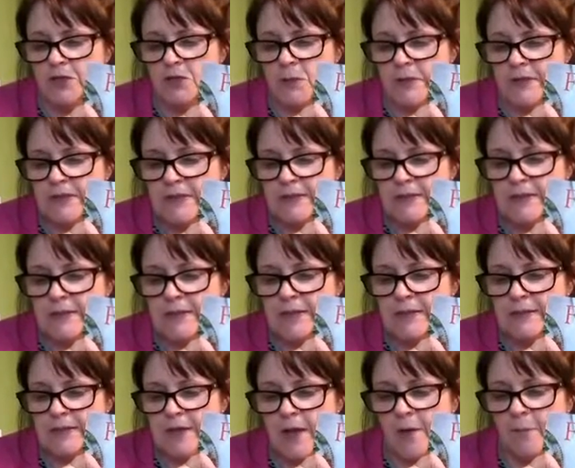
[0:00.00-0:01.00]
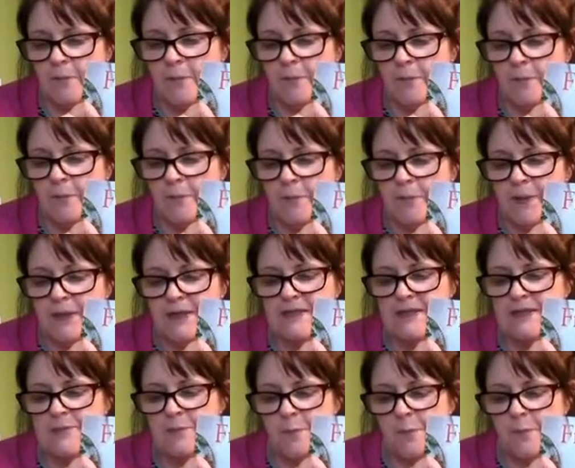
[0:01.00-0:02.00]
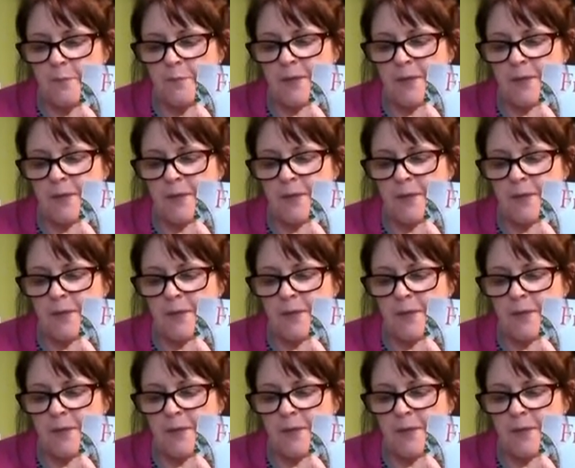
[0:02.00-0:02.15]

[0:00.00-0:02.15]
26, a piti